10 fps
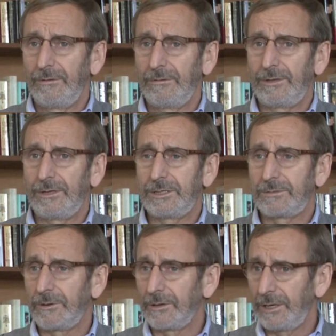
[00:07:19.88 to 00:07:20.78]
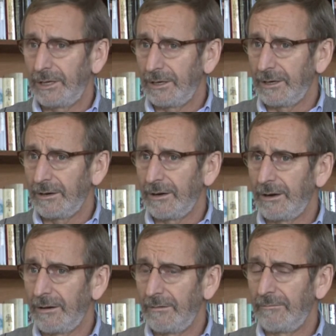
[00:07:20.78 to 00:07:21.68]
with the disability
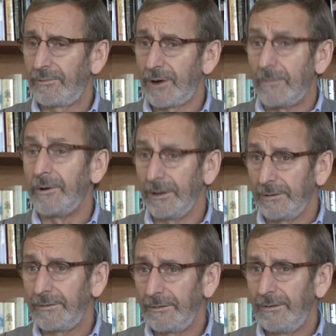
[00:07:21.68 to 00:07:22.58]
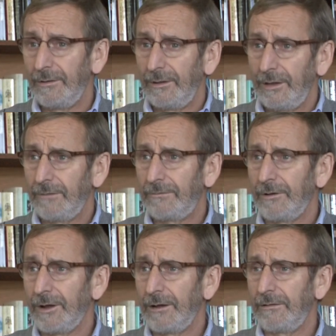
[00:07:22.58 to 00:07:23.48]
are prominent, if
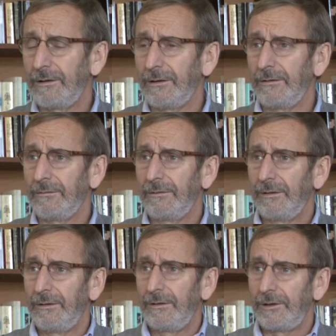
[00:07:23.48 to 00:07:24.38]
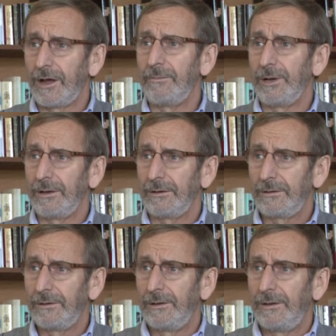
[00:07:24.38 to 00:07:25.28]
not
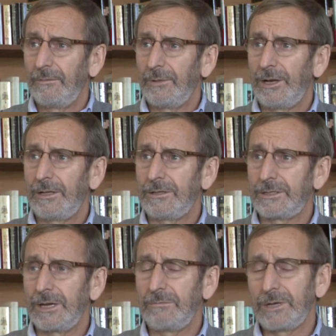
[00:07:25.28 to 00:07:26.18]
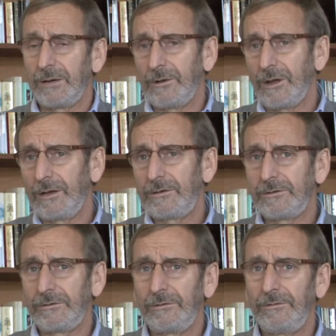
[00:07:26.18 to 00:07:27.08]
dominant, but at the same time not
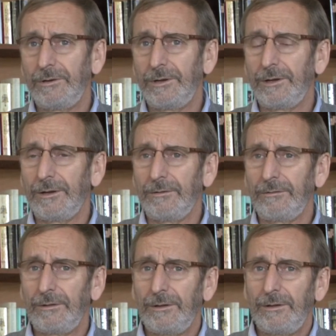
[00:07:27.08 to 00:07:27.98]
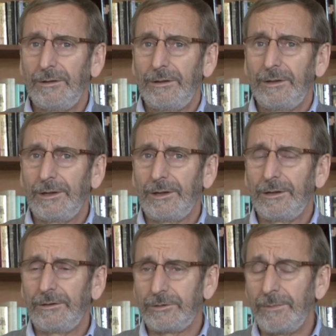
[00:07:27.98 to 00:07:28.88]
to
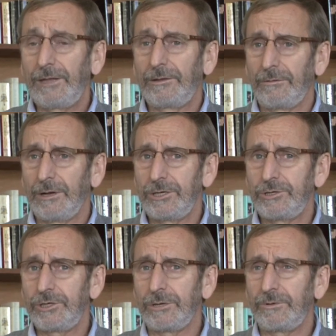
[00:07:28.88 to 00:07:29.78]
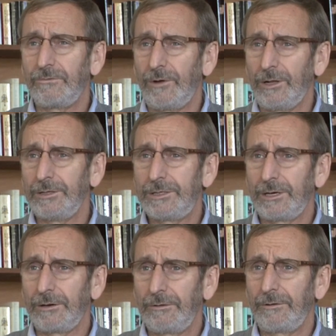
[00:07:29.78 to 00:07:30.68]
to make the relationships
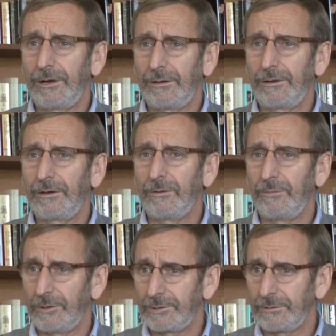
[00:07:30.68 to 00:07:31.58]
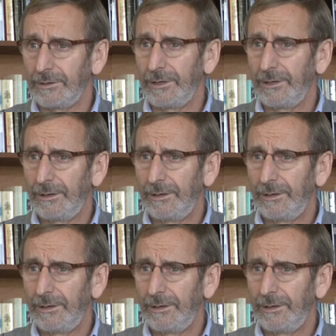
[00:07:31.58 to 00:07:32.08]
voluntary rather than compulsory,